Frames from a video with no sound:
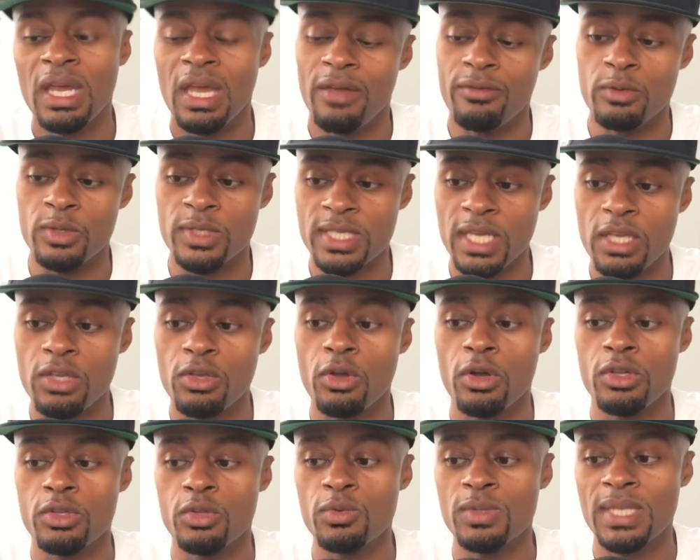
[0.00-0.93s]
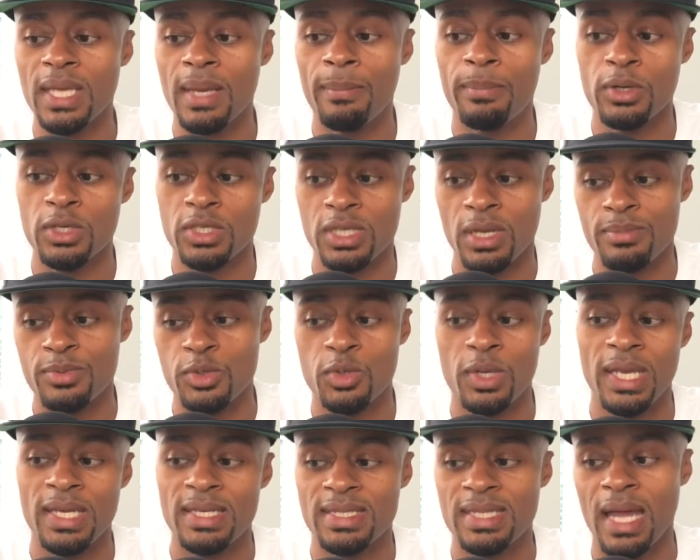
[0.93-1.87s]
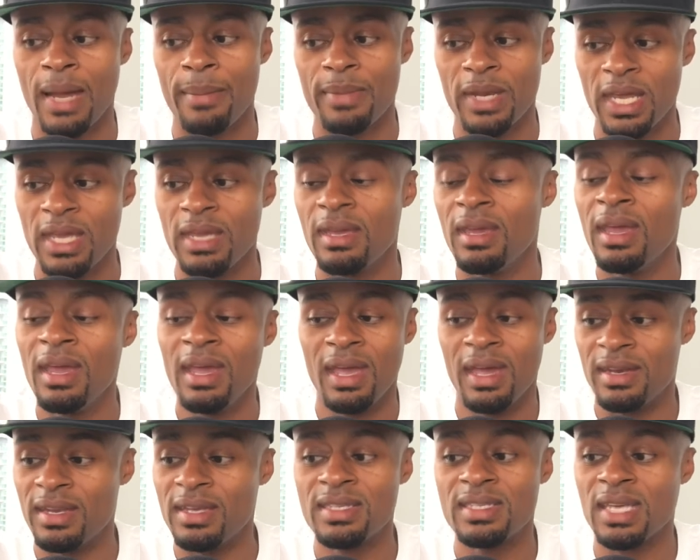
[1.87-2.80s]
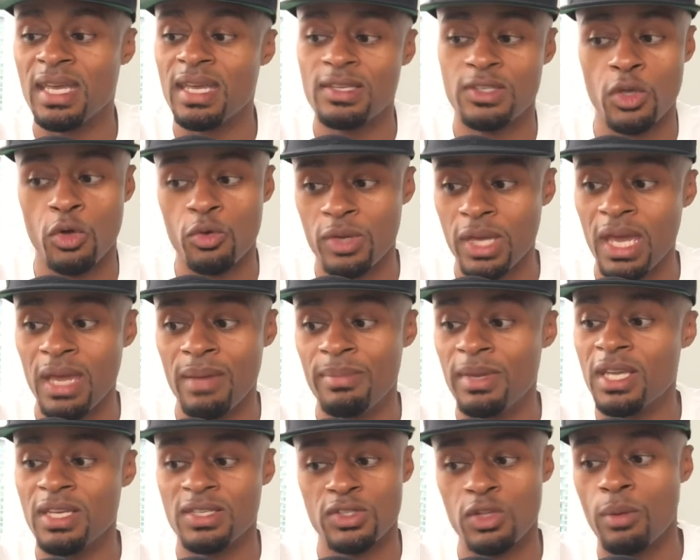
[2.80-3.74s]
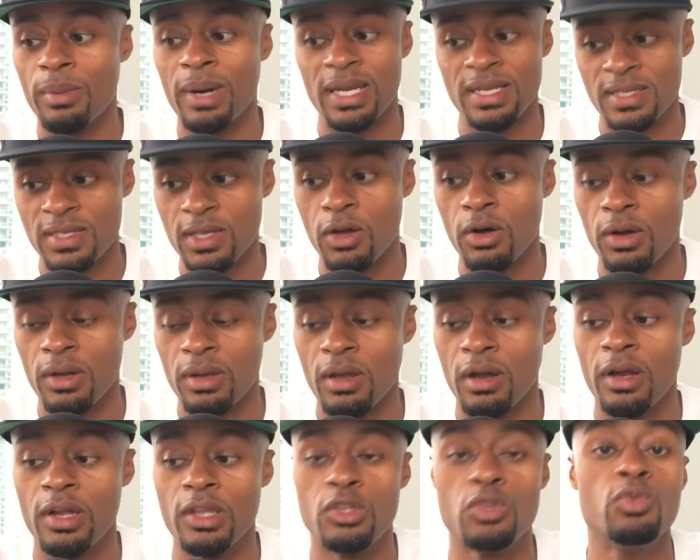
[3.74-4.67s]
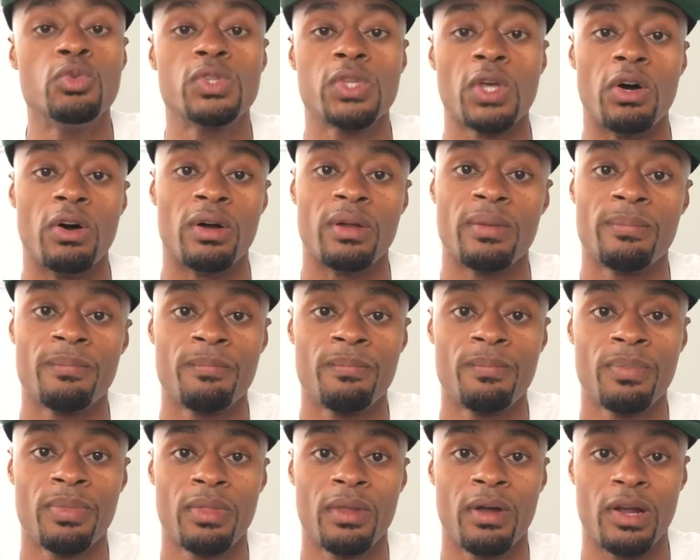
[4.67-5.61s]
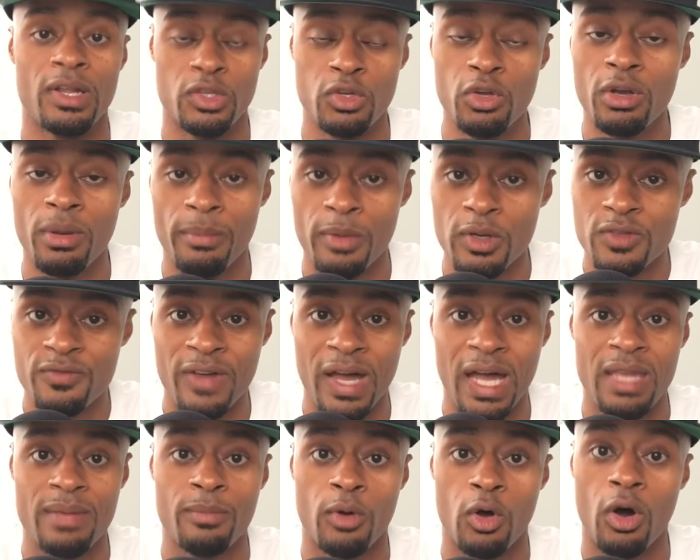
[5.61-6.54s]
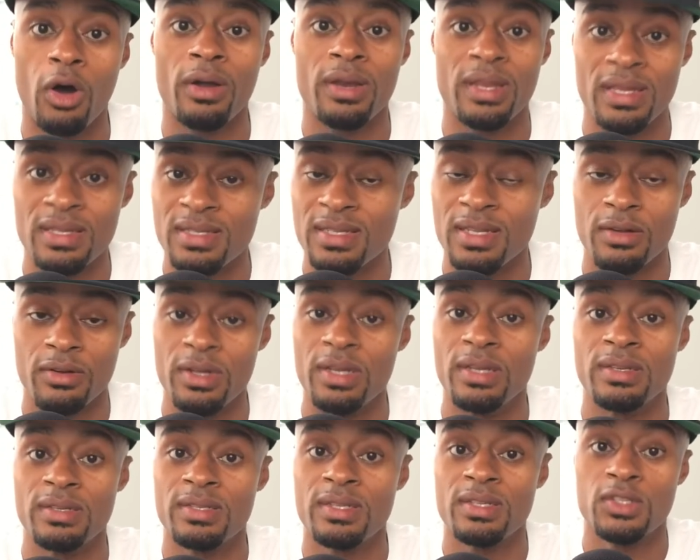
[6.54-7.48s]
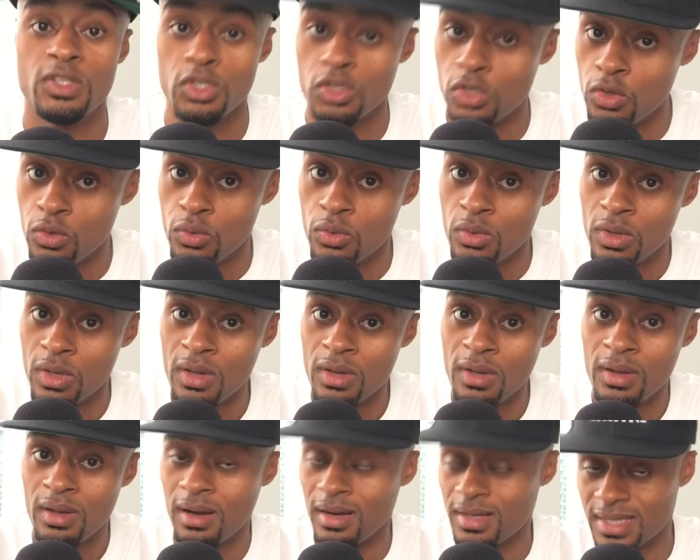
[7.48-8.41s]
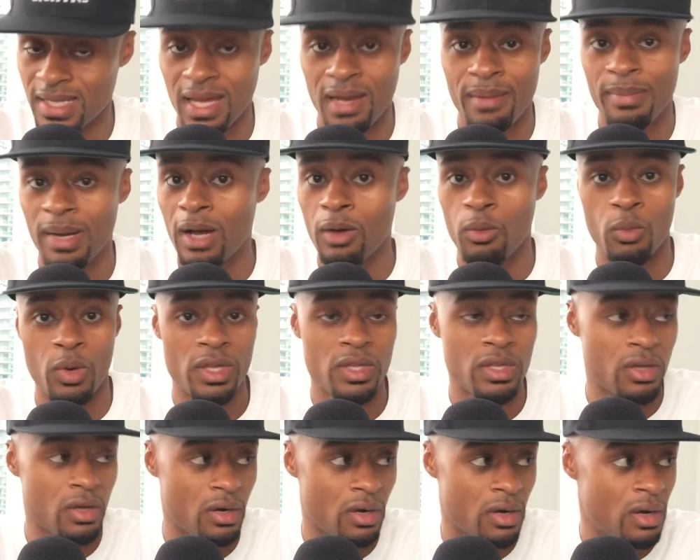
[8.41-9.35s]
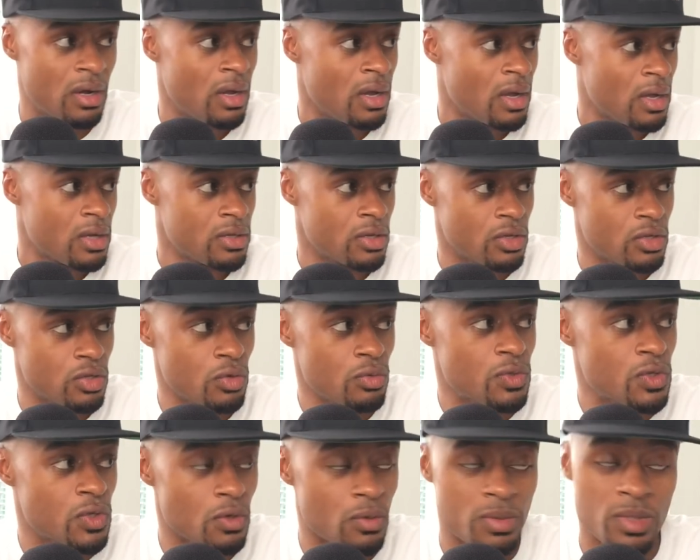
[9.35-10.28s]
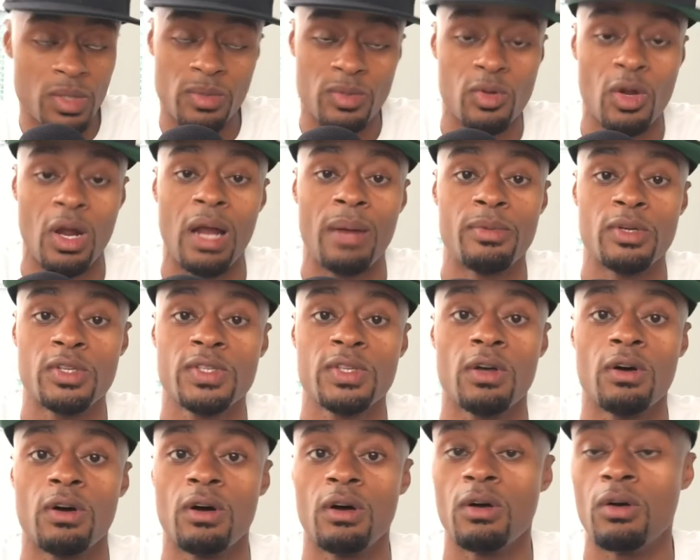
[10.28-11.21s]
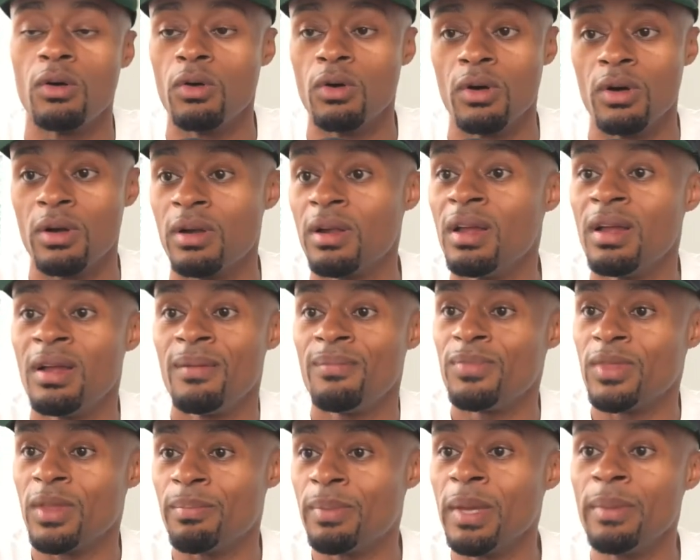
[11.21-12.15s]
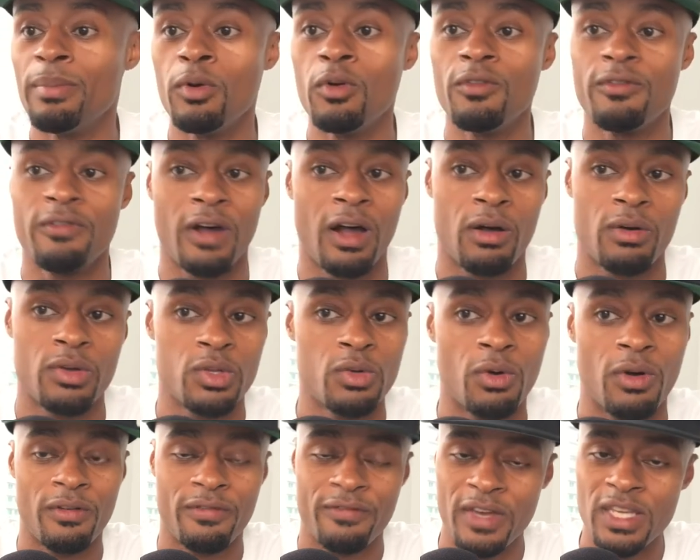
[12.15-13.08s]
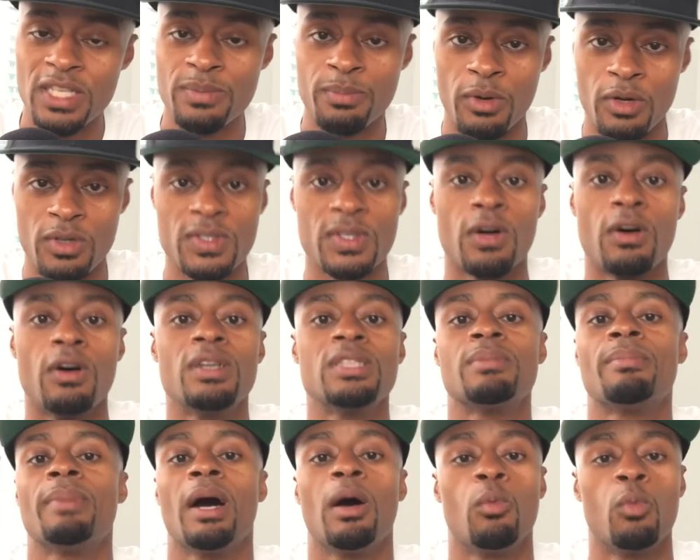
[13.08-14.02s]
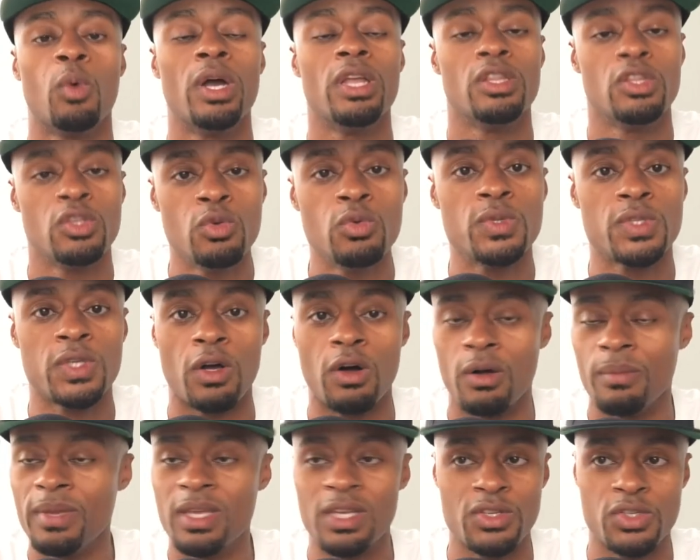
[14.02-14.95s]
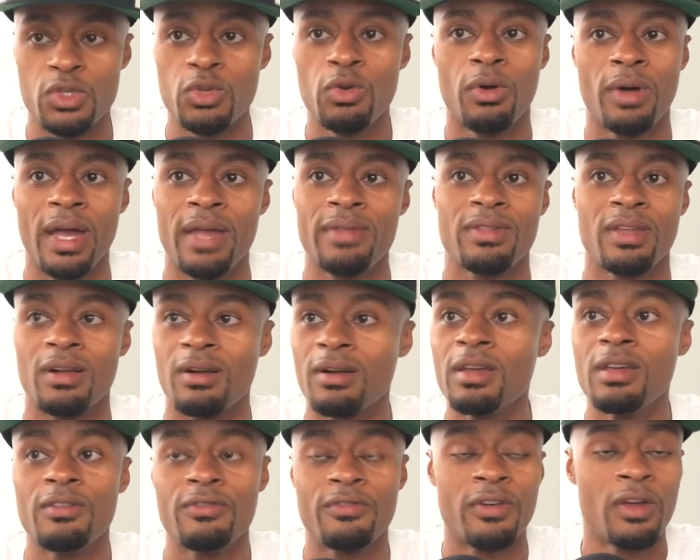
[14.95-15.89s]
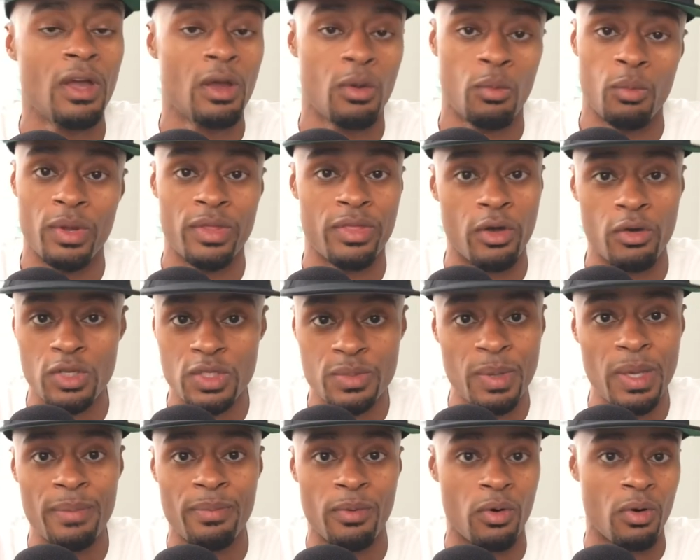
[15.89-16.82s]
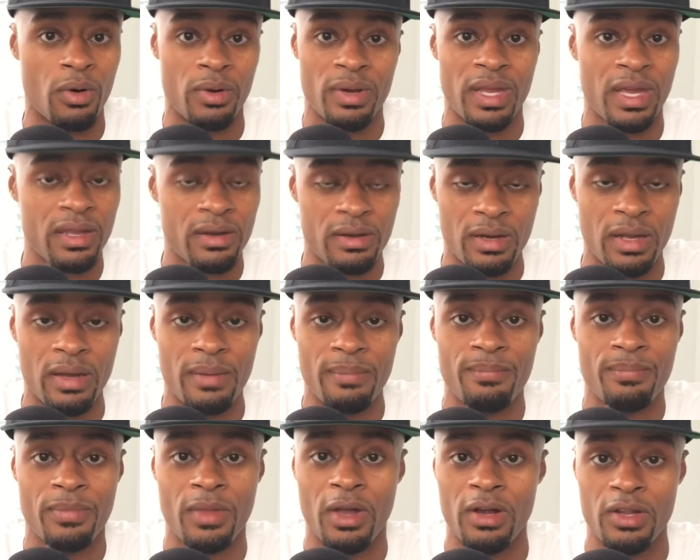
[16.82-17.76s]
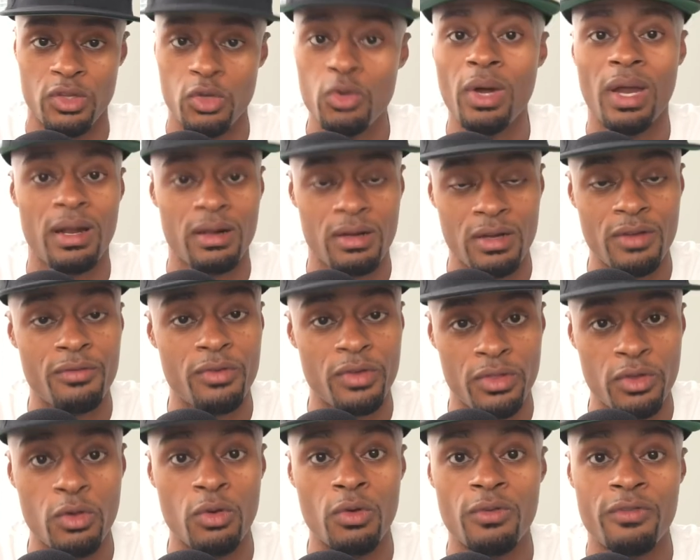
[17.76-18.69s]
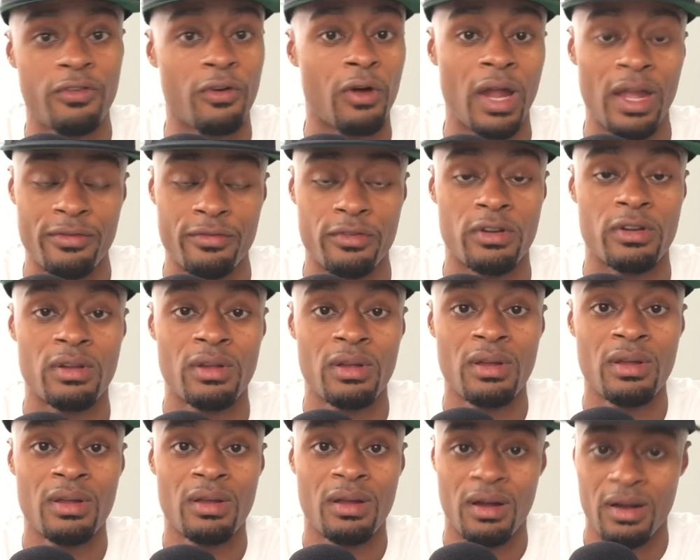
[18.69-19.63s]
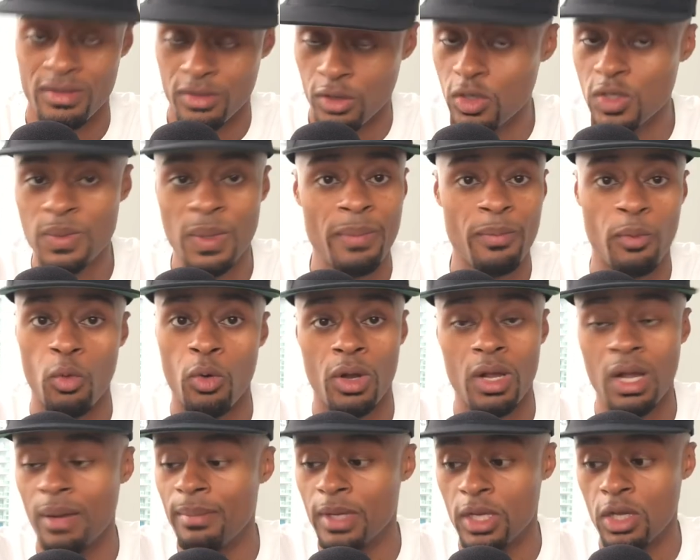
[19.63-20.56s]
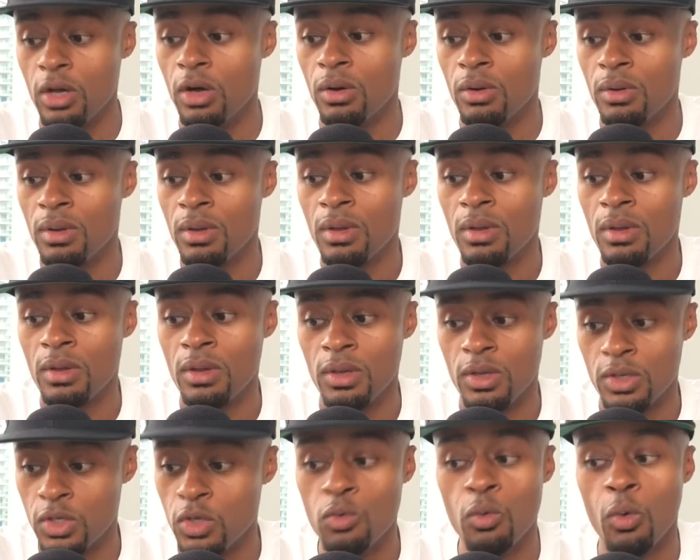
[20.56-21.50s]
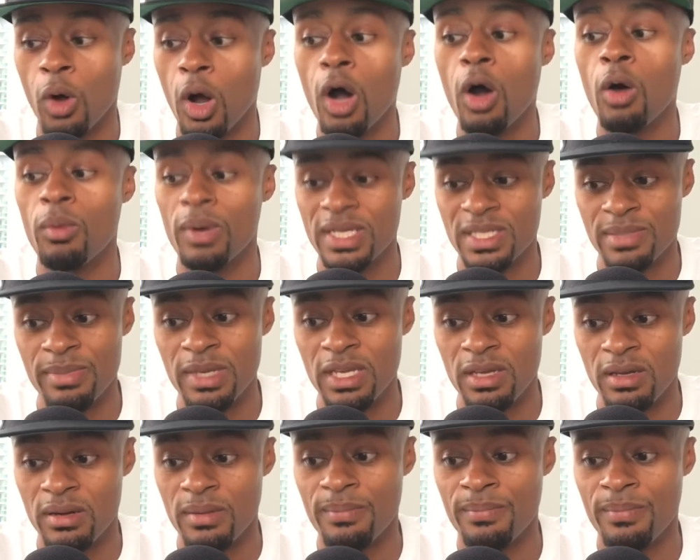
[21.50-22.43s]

If you say you're going to do 10 push ups, you can't stop at eight and then say it's okay because nobody saw it. All right, you saw it. All right, you're the most valuable audience there is to you. Uh, it's not about what your, your YouTube subscribers saw or the people who follow you Facebook saw. It's about what you saw because you don't have to live with those people on the internet. All right, you got to live with you forever. All right, those people will come and go. You will always be here.